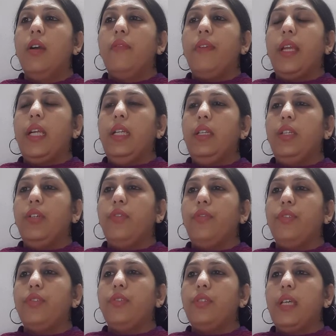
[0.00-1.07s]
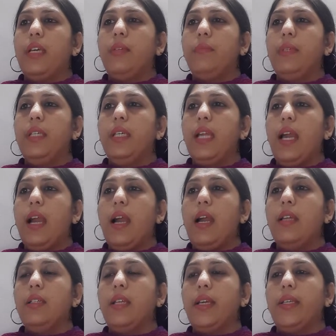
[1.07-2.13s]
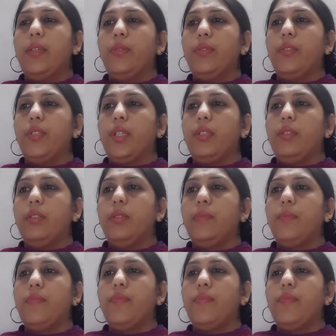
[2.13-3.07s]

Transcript: Faculty of Physiotherapy and Diagnostics.